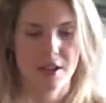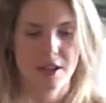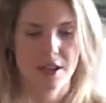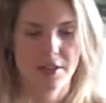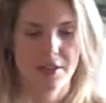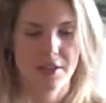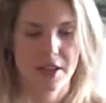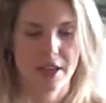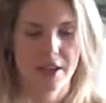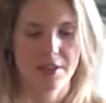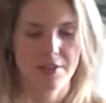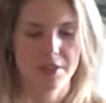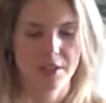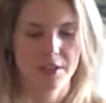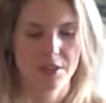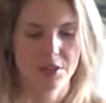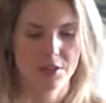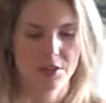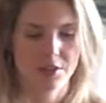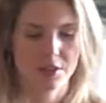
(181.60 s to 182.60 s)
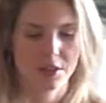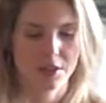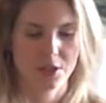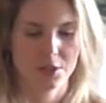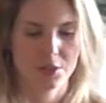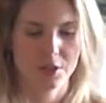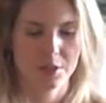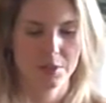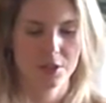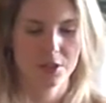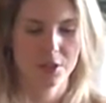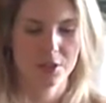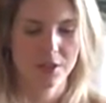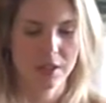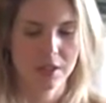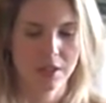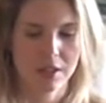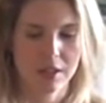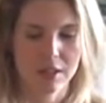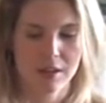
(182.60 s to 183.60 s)
I don't have any, so this is what I'm
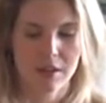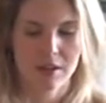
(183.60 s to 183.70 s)
doing.